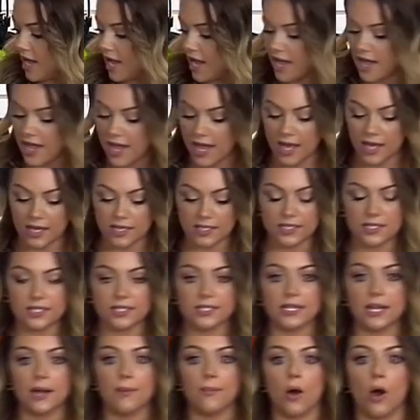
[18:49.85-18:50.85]
and
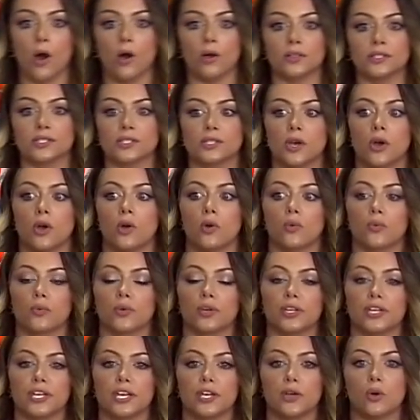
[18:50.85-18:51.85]
some also
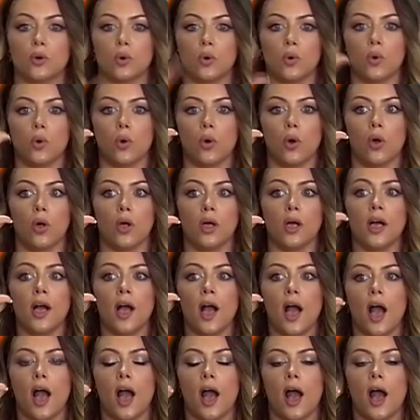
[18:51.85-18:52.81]
really cool